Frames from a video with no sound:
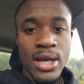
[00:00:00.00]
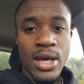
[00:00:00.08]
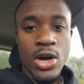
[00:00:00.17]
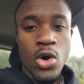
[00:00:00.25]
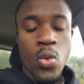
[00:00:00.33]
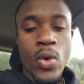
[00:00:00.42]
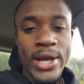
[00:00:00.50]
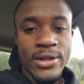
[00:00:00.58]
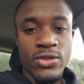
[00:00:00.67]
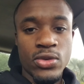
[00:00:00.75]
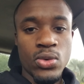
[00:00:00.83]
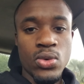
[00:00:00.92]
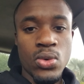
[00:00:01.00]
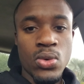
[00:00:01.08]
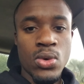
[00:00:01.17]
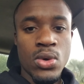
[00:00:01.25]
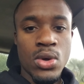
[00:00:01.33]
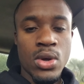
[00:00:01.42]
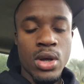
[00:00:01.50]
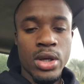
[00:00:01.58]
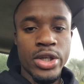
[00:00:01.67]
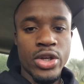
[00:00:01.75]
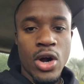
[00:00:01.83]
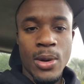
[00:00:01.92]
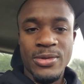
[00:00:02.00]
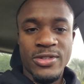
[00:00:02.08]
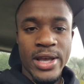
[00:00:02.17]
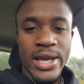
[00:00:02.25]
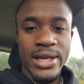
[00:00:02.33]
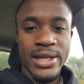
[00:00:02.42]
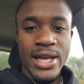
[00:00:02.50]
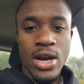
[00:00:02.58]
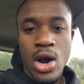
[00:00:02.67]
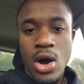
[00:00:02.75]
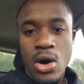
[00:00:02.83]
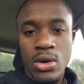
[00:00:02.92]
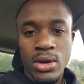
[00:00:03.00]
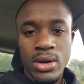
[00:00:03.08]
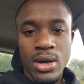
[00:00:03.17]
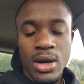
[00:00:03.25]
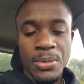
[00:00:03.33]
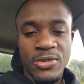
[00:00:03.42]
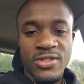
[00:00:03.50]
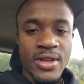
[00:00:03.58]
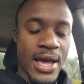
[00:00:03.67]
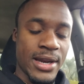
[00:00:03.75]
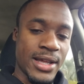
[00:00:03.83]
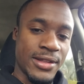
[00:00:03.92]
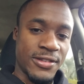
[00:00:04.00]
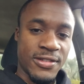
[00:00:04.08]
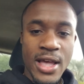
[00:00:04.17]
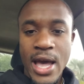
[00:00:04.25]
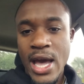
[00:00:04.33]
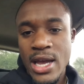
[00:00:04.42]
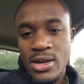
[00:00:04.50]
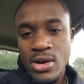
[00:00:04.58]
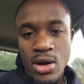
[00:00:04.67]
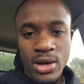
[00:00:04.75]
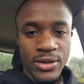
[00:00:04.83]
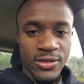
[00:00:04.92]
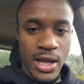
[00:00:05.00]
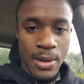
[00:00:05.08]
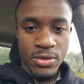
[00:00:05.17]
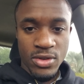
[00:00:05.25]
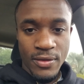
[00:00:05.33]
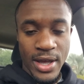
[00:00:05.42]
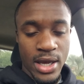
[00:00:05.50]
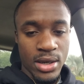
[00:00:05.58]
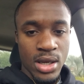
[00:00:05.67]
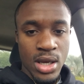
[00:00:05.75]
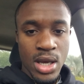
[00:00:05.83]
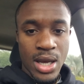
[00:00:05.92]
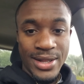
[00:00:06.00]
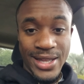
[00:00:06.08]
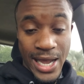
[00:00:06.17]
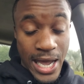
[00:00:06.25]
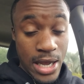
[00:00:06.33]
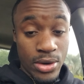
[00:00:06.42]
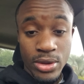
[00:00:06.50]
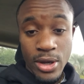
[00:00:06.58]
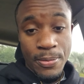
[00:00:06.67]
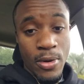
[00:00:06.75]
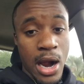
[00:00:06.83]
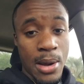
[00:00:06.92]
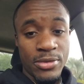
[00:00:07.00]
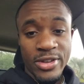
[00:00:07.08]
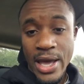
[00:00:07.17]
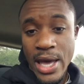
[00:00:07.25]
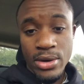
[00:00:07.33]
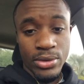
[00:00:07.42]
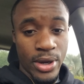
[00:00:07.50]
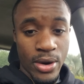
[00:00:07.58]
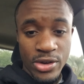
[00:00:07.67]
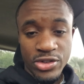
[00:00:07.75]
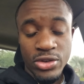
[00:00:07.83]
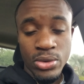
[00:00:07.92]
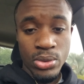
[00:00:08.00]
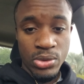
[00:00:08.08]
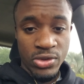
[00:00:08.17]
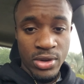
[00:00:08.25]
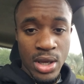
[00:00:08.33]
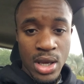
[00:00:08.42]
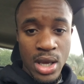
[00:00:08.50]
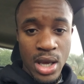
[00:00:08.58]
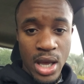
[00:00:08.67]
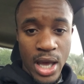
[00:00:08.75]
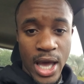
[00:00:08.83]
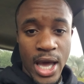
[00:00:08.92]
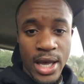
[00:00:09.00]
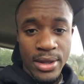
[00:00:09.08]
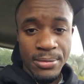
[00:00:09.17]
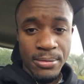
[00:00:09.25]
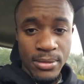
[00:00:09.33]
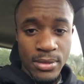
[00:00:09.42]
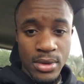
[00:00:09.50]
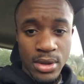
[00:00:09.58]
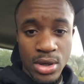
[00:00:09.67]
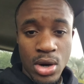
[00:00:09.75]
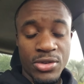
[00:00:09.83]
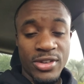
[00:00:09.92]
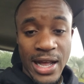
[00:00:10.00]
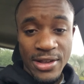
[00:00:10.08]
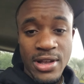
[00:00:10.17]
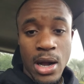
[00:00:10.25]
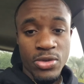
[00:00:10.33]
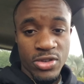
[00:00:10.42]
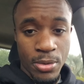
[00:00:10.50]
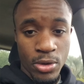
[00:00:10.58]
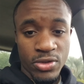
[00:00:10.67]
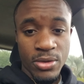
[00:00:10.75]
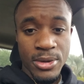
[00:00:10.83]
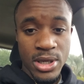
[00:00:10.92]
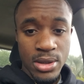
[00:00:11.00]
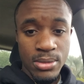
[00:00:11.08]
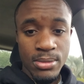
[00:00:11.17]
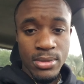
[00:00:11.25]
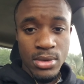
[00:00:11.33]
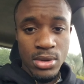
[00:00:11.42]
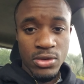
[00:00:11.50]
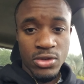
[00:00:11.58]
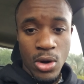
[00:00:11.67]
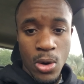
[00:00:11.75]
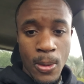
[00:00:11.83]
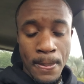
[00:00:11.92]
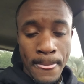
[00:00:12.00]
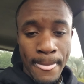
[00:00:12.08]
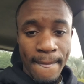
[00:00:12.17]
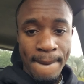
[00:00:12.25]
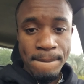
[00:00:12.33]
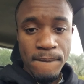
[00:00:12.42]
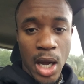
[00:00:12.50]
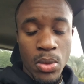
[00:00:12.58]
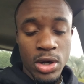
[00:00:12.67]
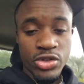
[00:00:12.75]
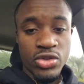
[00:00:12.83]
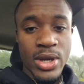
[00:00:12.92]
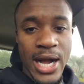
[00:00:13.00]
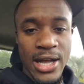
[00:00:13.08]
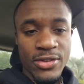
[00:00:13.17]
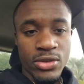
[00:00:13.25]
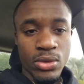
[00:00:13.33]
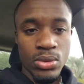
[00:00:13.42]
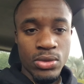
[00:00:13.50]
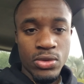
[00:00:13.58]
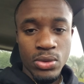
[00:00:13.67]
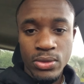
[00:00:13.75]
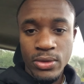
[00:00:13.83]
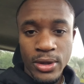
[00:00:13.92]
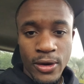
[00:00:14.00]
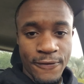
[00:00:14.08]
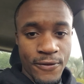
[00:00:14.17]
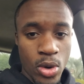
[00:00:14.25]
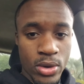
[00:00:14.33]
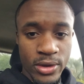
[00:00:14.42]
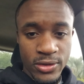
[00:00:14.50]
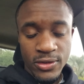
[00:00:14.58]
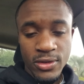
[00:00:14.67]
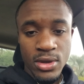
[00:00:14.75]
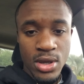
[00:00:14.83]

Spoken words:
quick to, get all upset and sad and all this type of stuff, and they handle their problems, they handle their issues, and so that's how it's supposed to be. So I want you guys to focus.